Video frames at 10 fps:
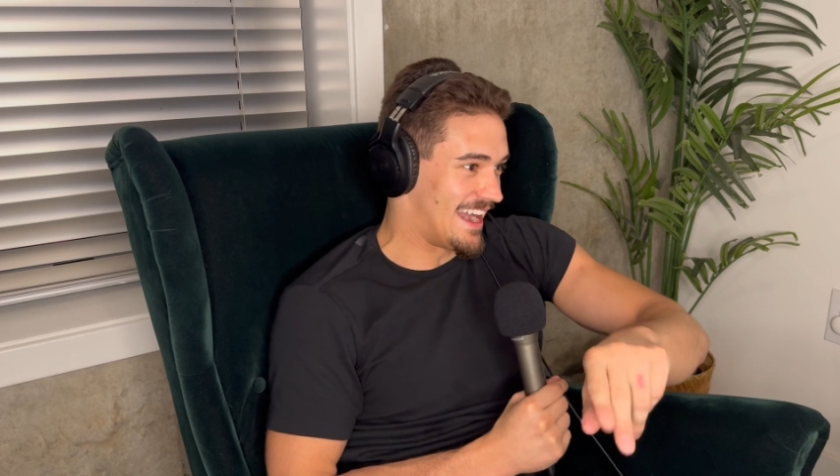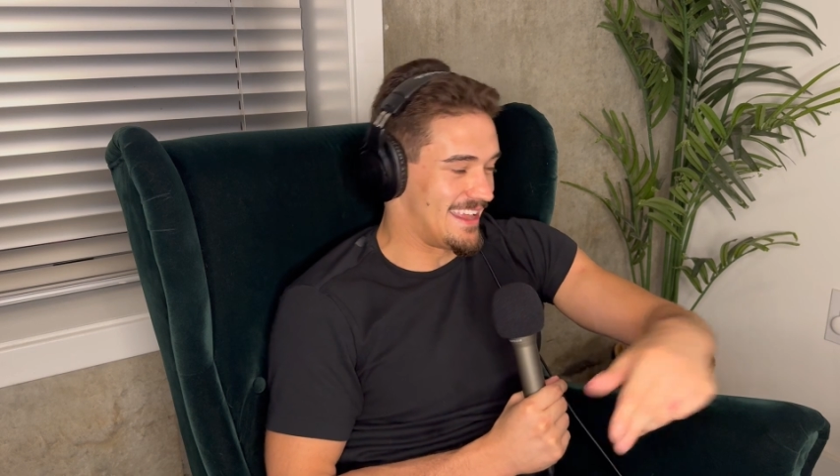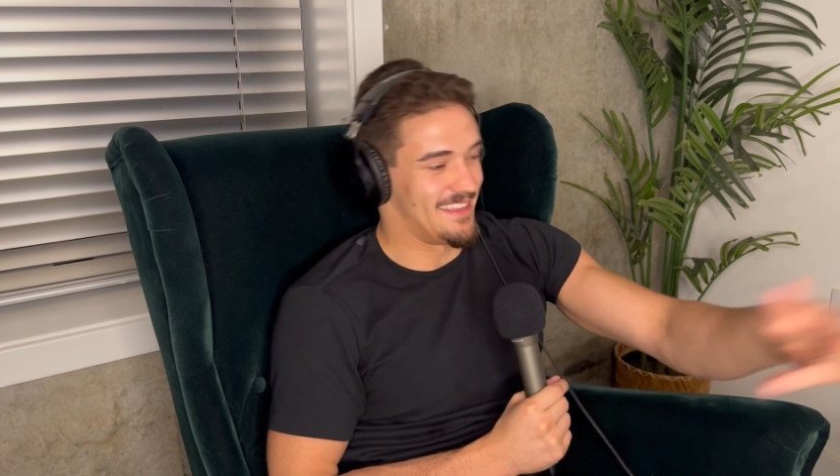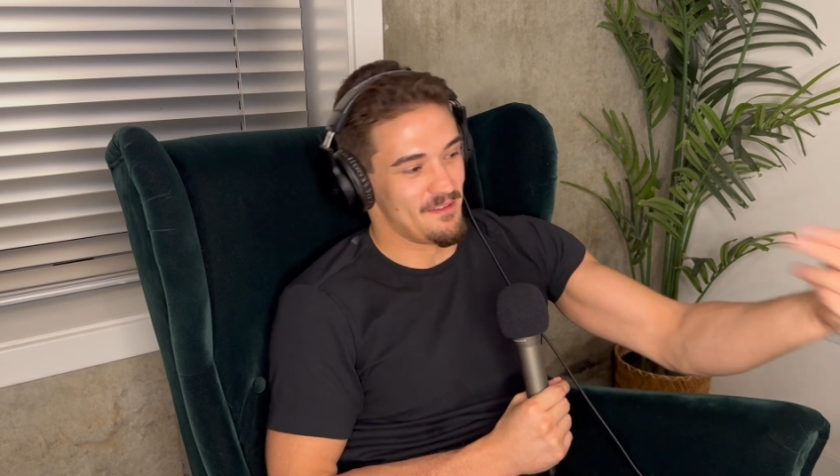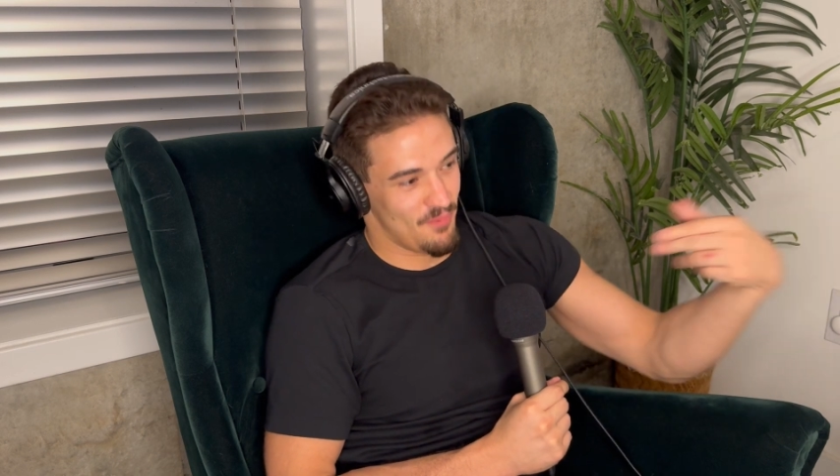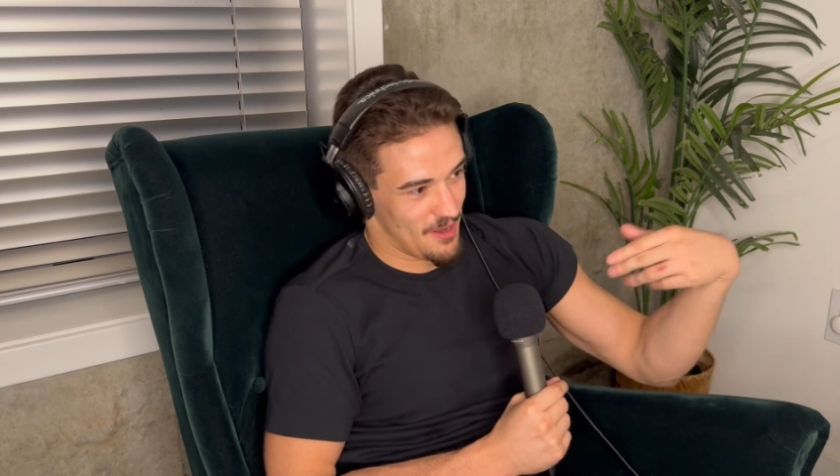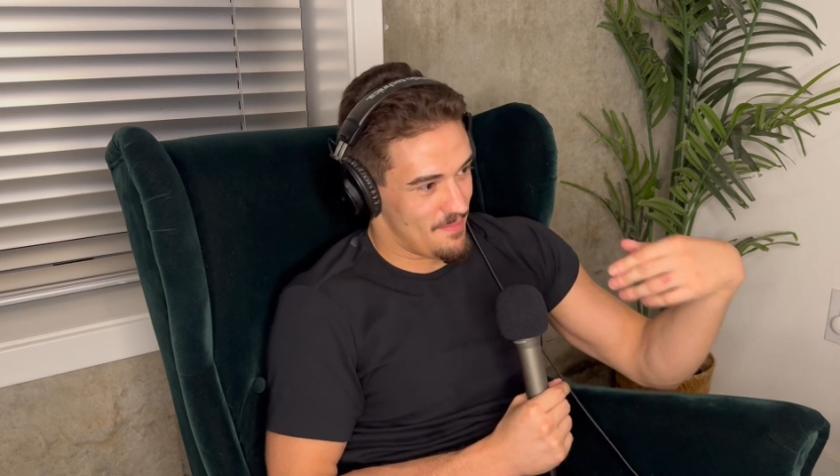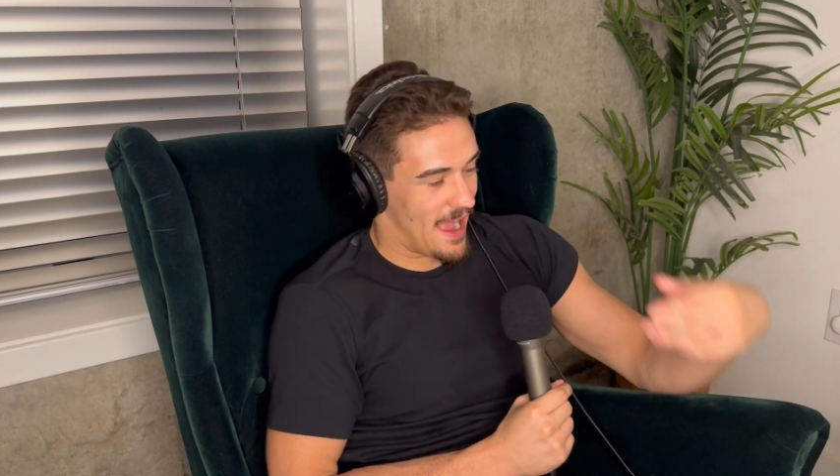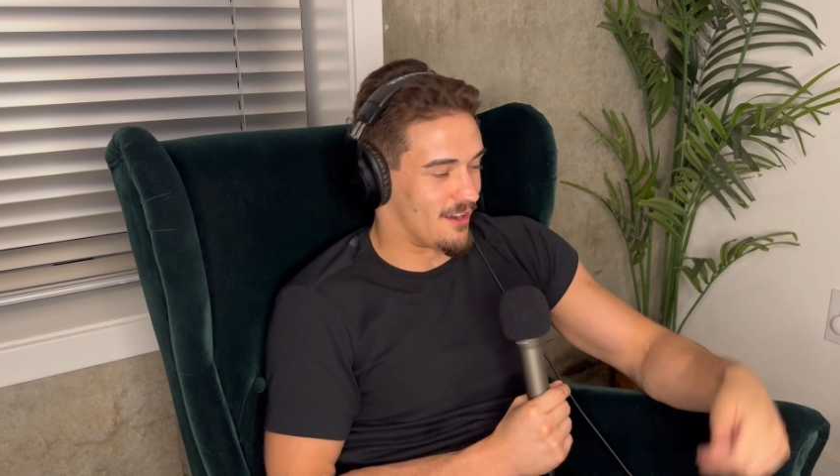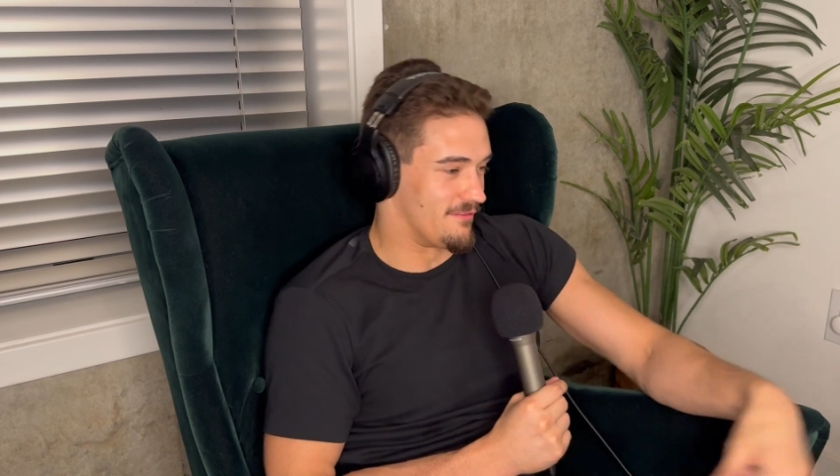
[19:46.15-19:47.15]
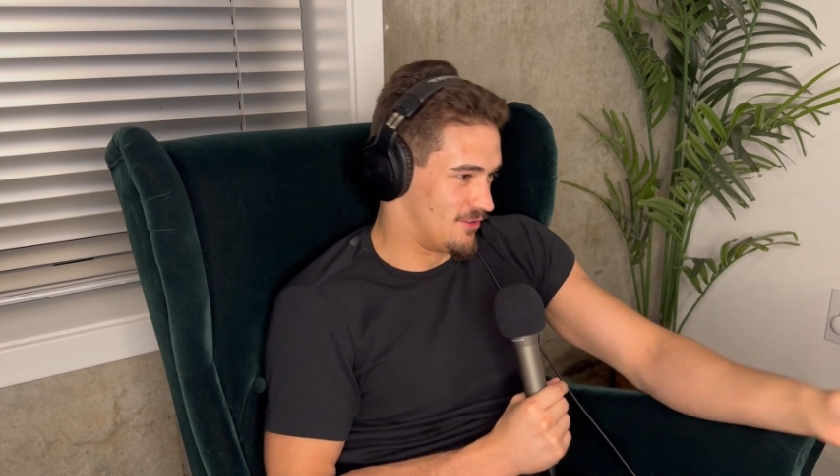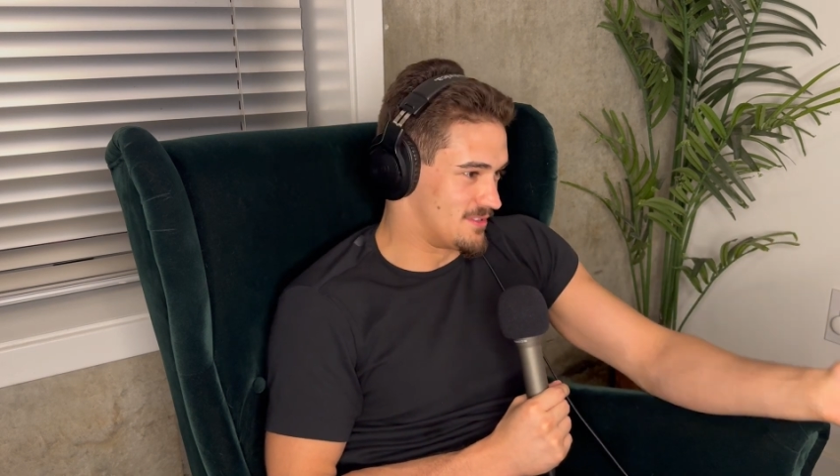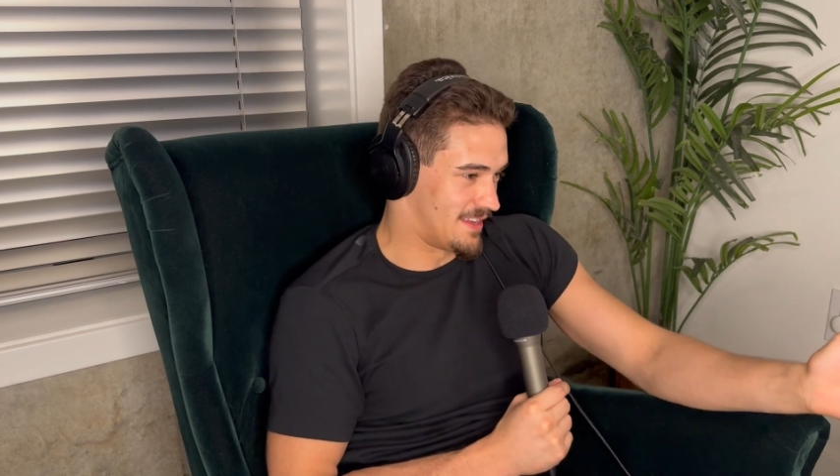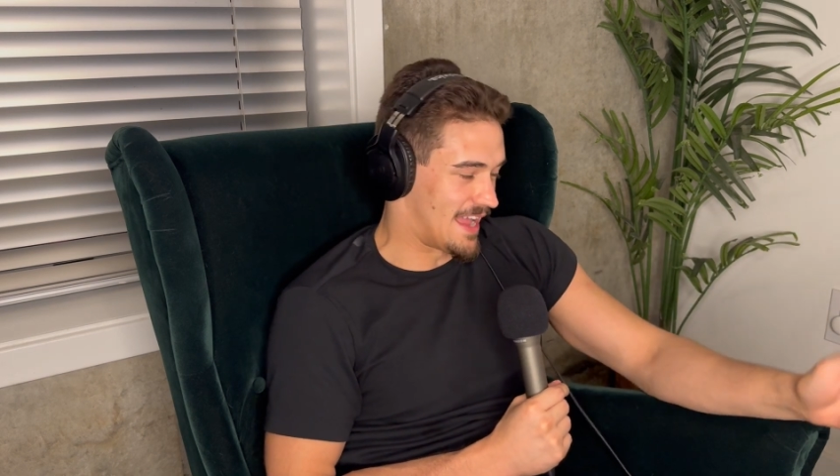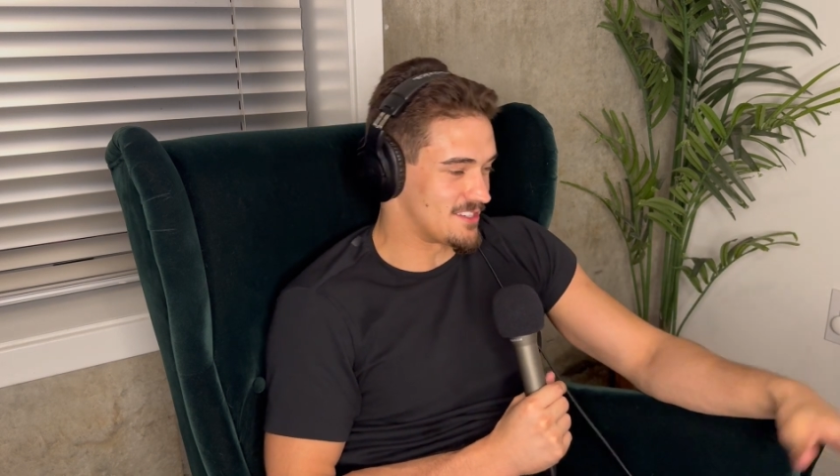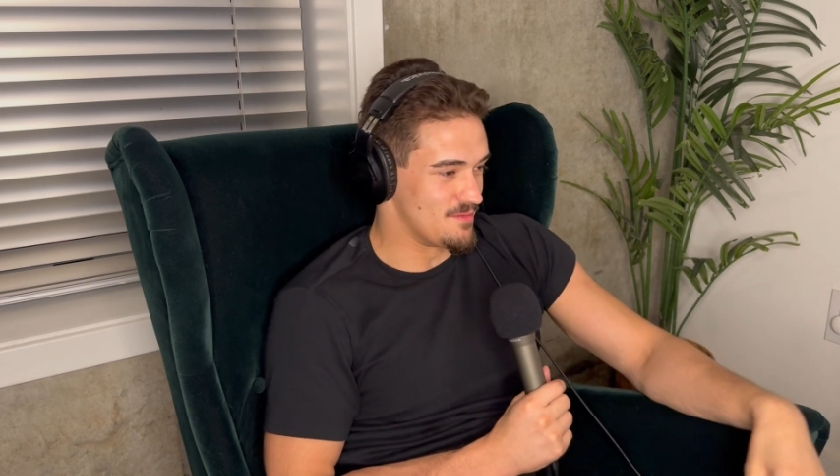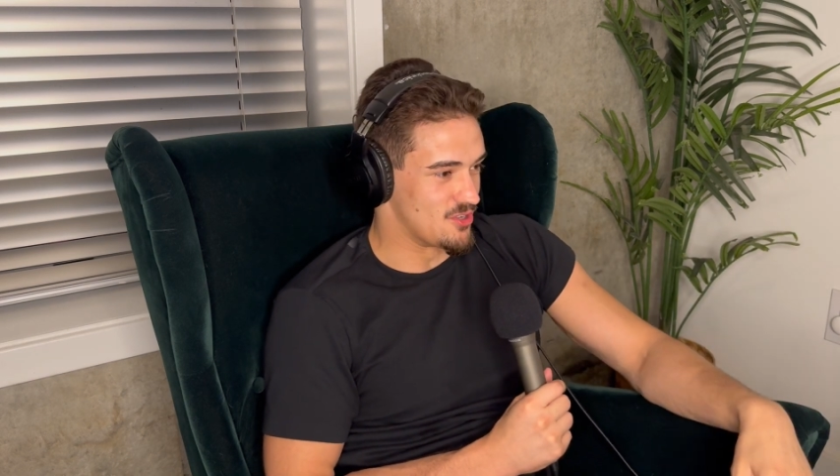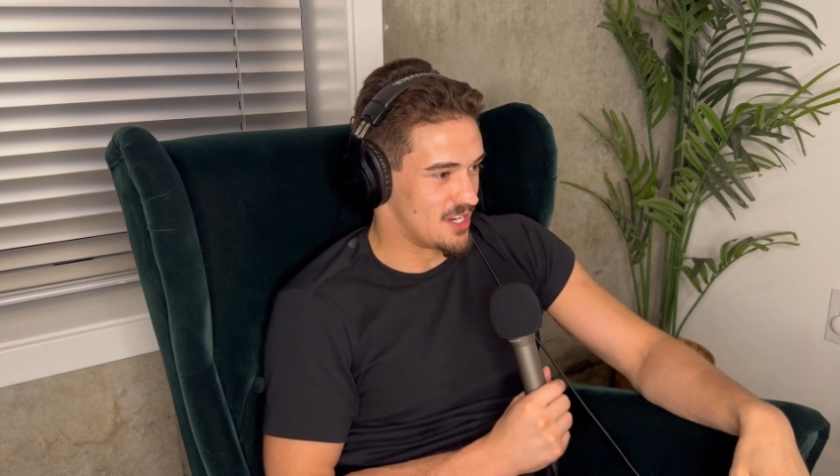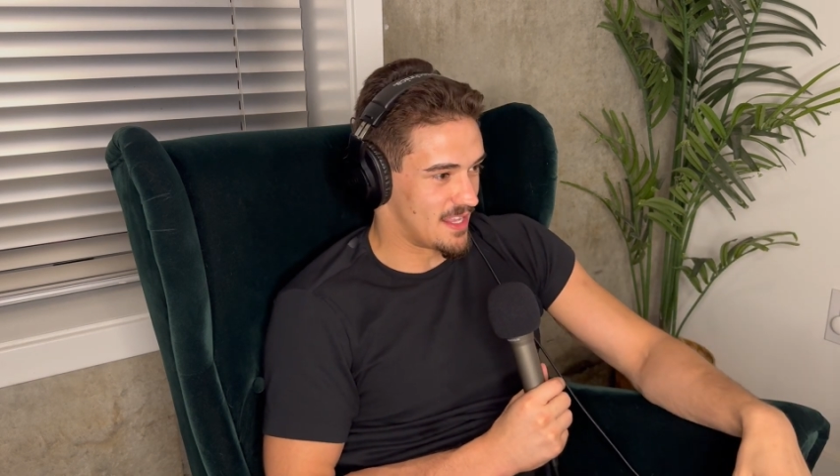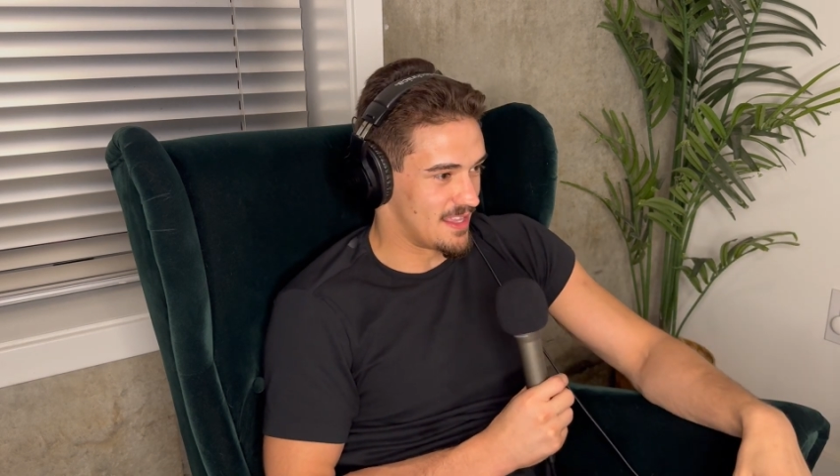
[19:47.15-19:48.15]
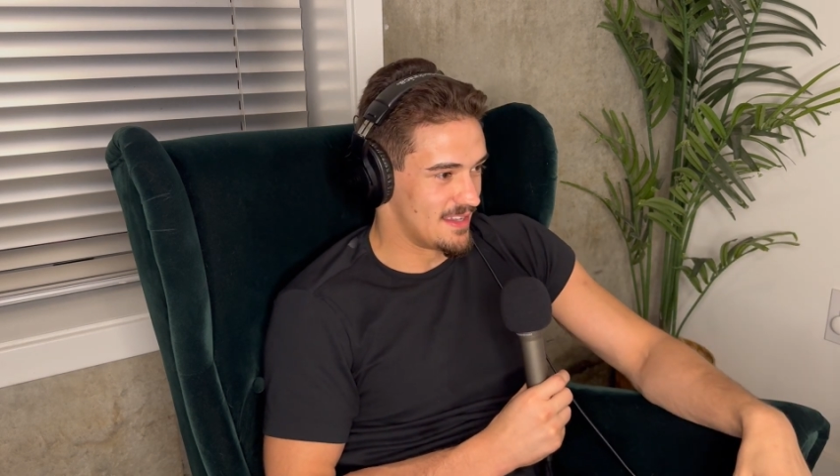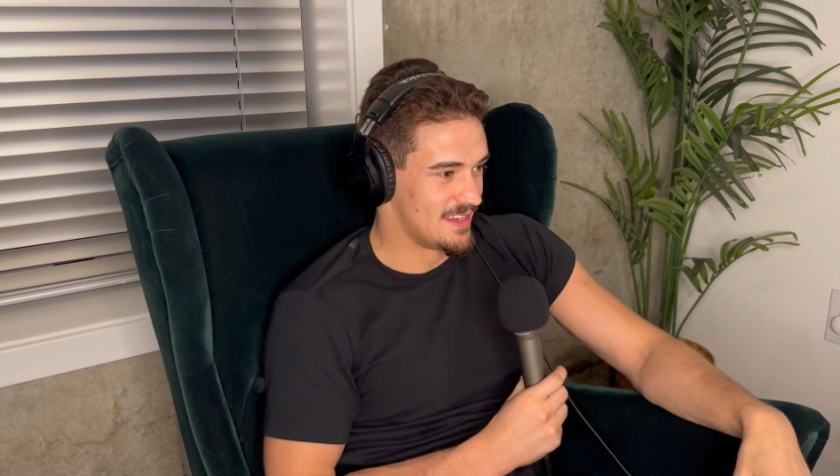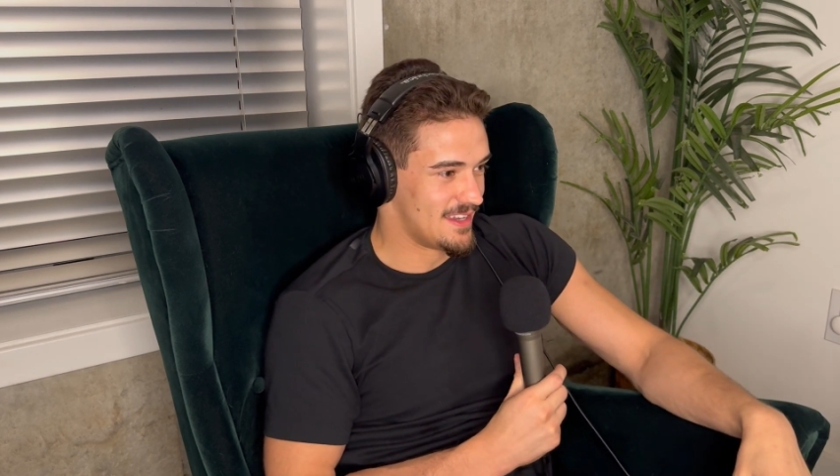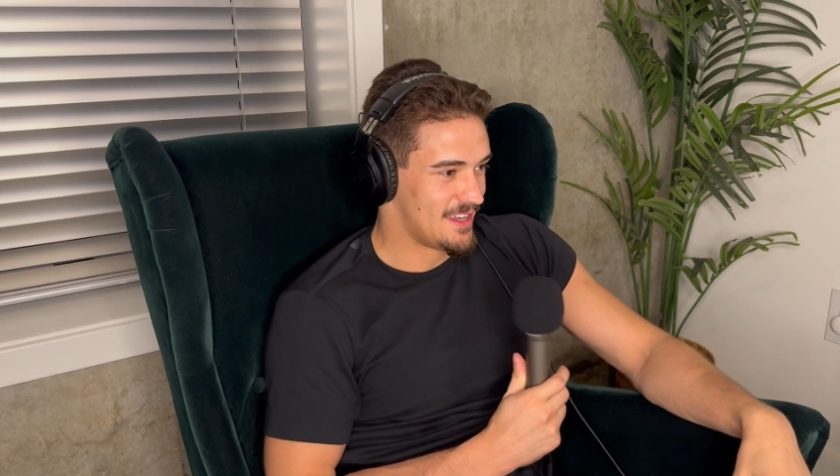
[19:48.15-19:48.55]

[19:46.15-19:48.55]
edit it, and then put it back on film to like actually project it,